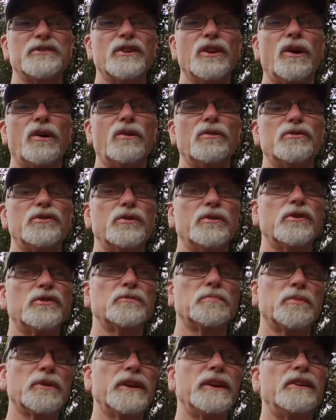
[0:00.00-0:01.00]
along to us,
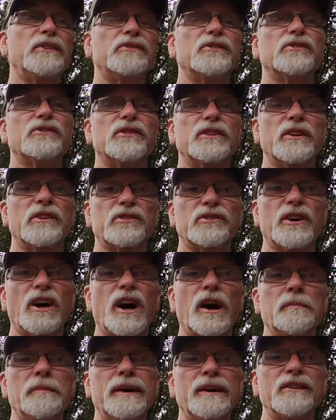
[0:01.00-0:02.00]
please send us
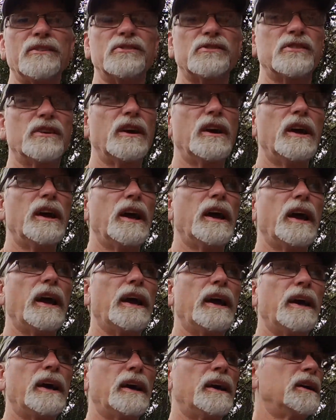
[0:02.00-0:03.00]
comments
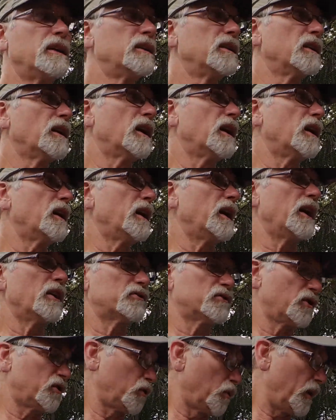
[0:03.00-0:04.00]
and
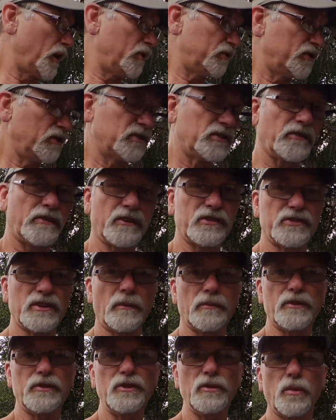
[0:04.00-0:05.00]
ask us questions. If there's
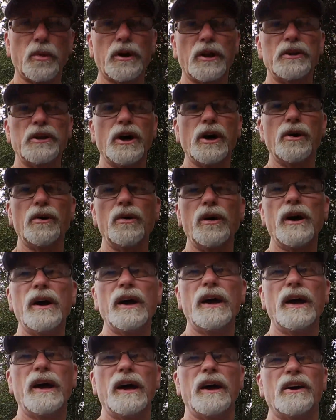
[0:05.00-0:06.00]
something you want to know,
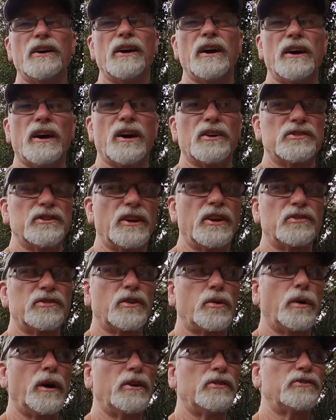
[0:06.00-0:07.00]
send us a
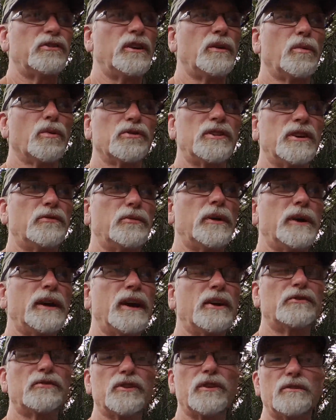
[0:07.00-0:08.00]
question and we'll see if we can
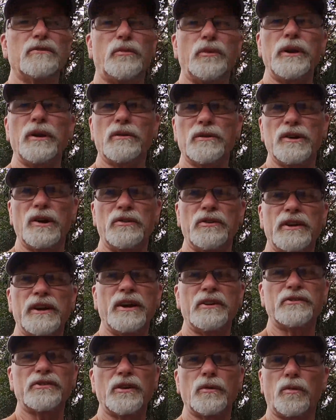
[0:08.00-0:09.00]
answer it. If we don't know the
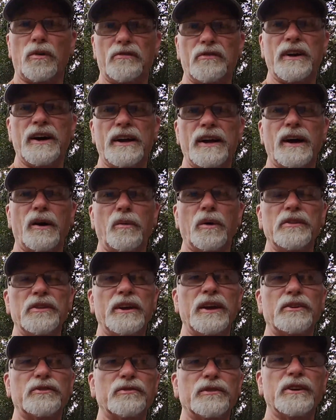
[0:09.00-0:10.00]
answer, we'll find out what the
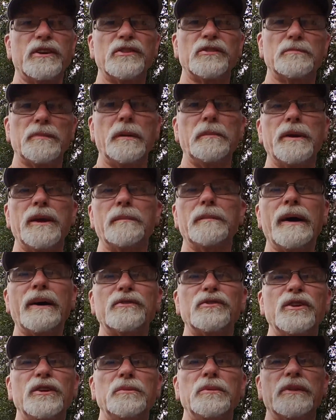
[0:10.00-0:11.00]
answer is and maybe get
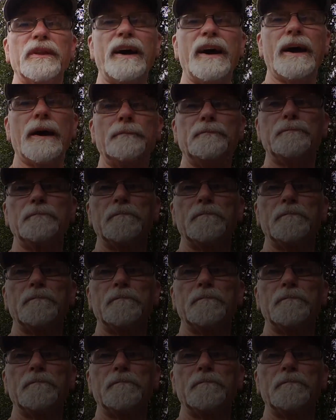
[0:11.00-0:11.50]
back to you with that.